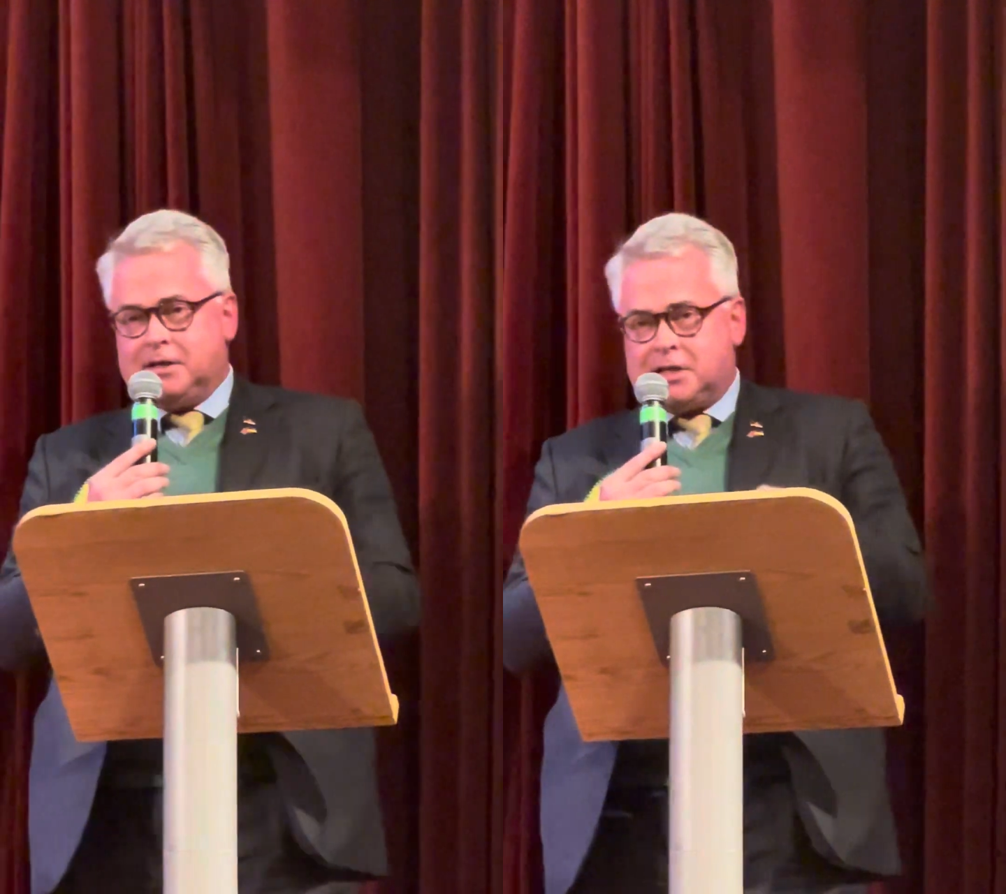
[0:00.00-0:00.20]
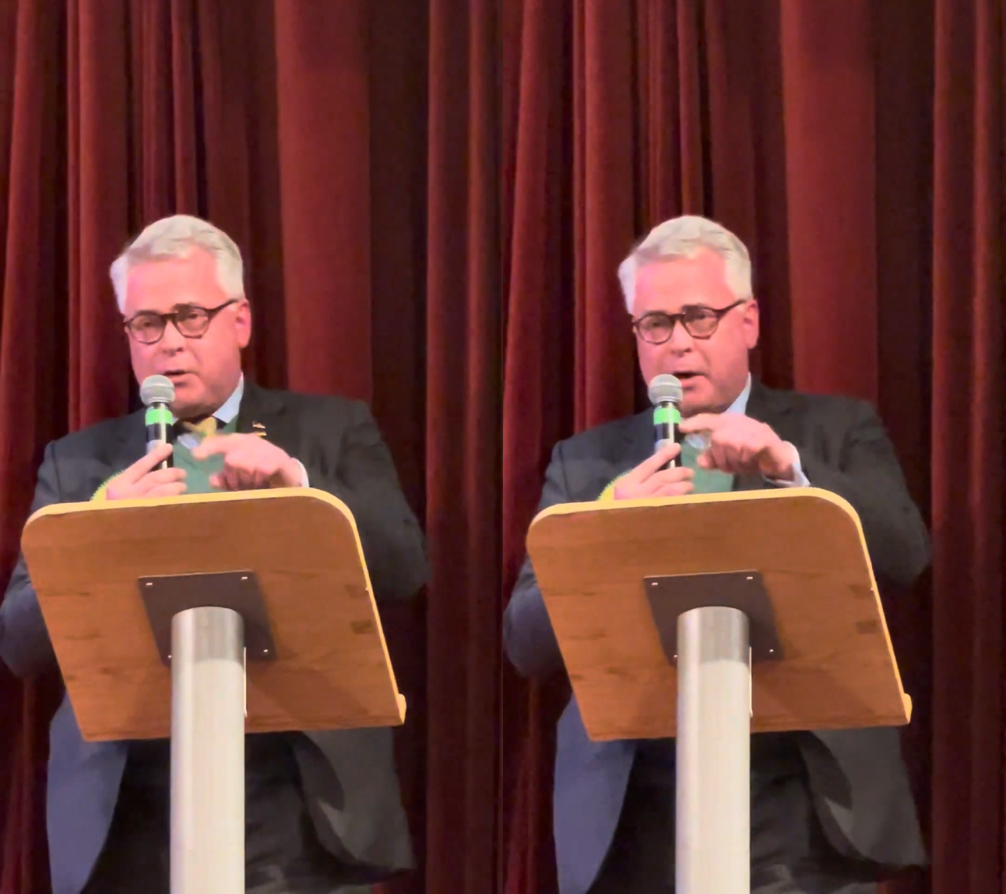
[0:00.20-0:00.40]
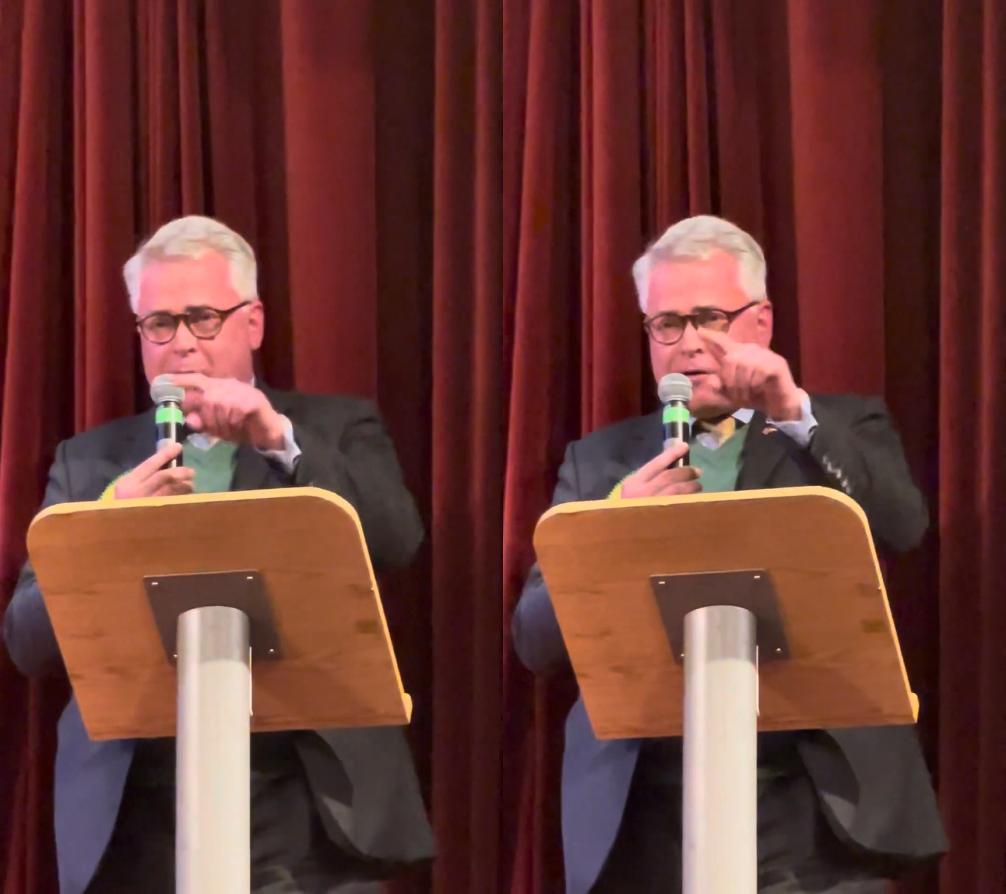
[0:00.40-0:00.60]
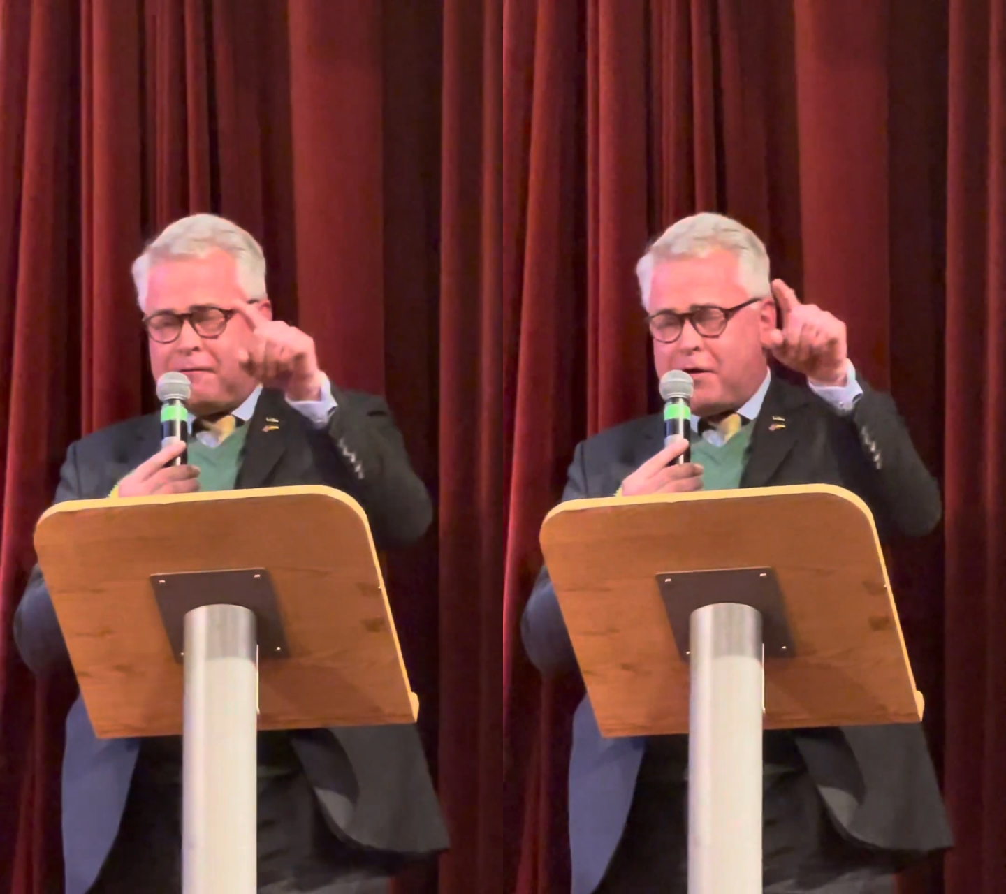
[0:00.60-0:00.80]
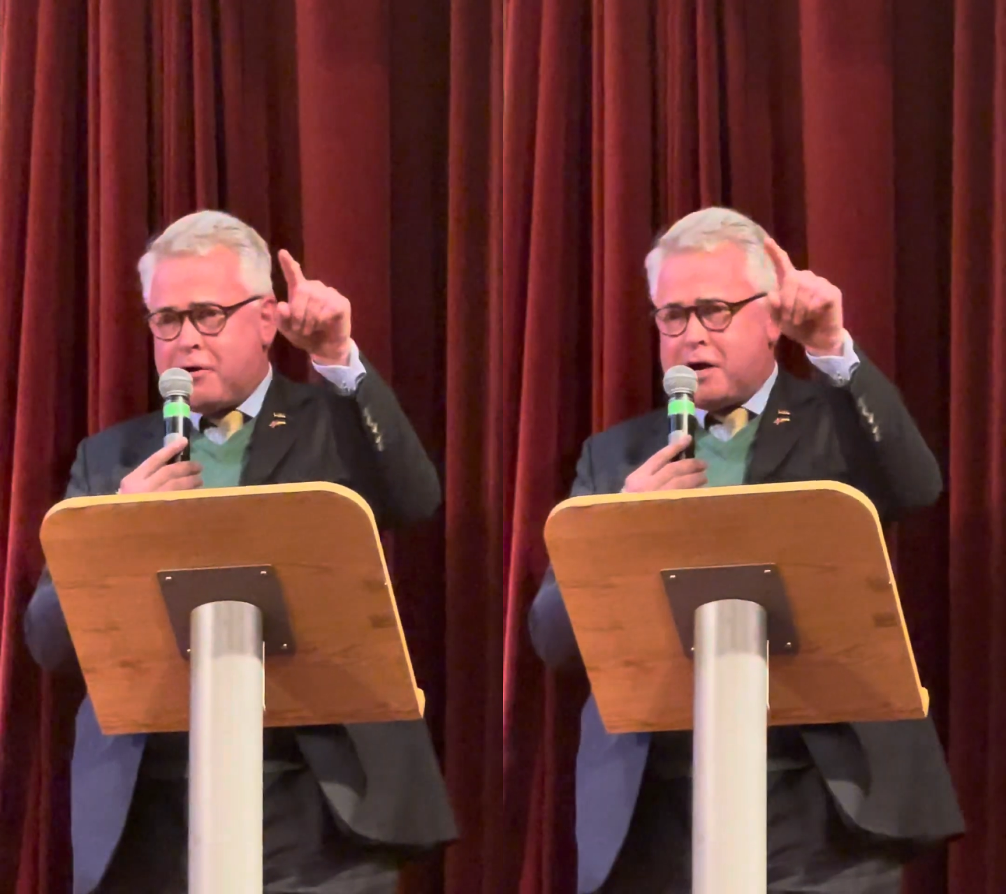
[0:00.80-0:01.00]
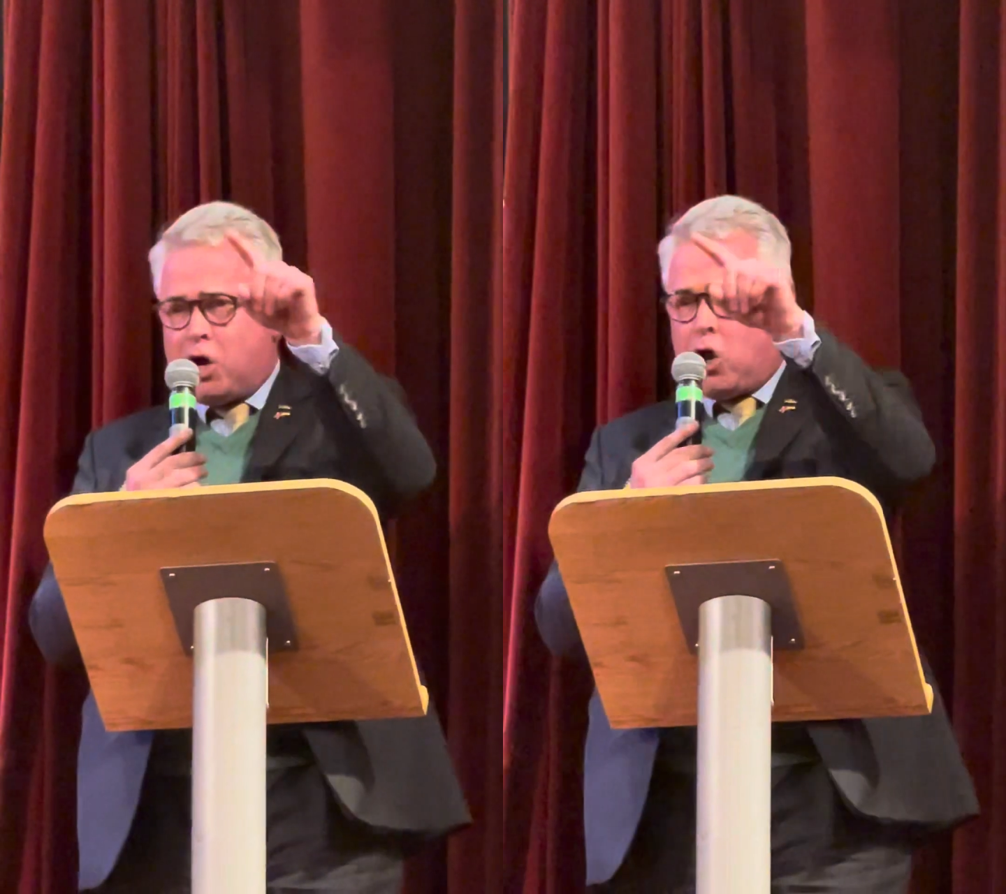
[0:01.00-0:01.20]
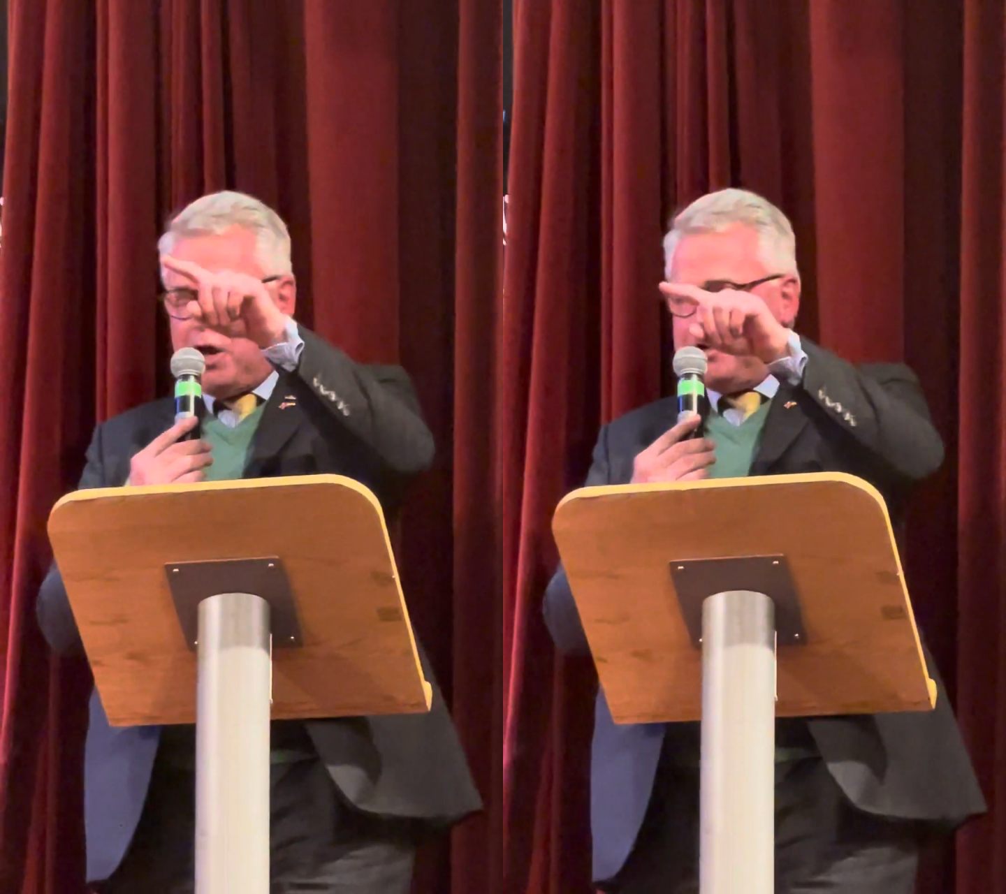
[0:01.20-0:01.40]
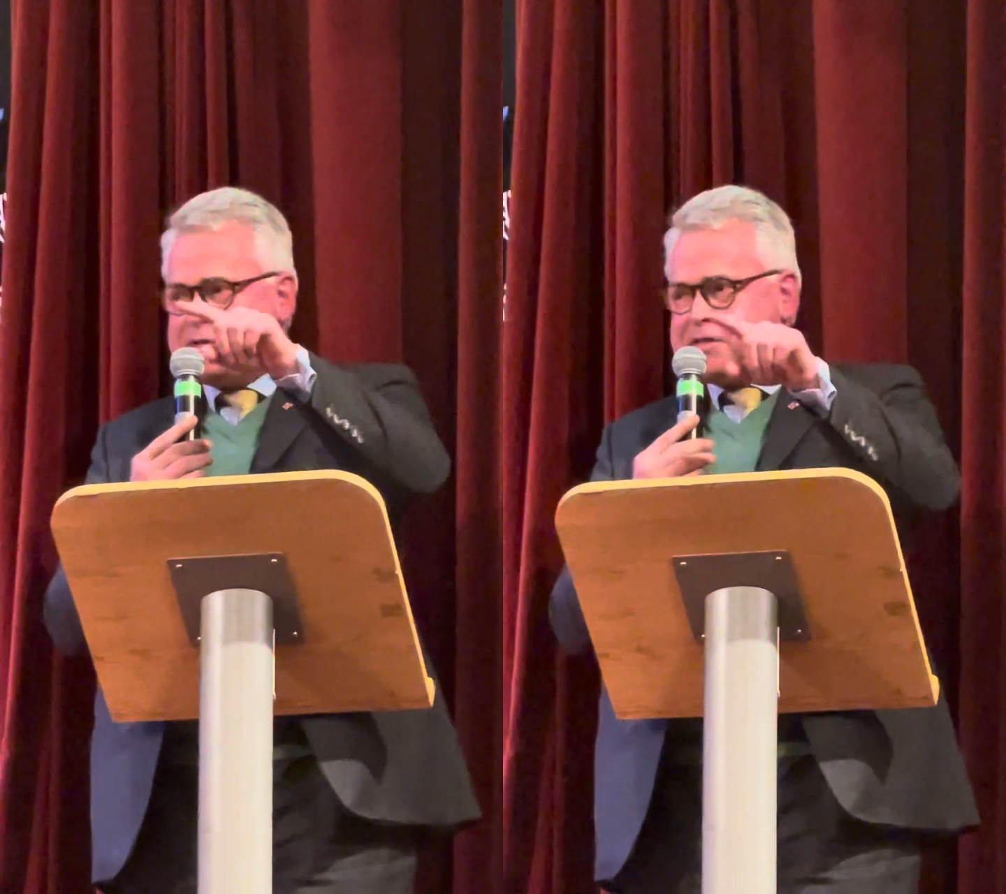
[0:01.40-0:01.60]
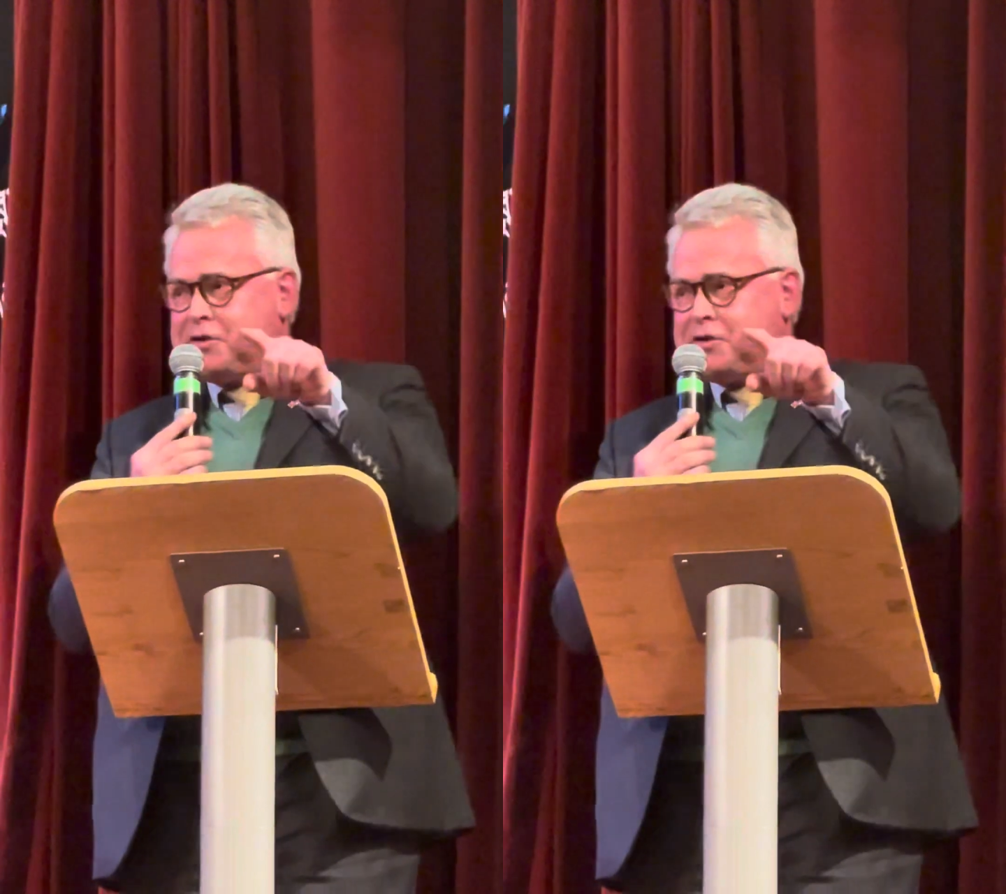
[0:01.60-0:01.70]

So we went very close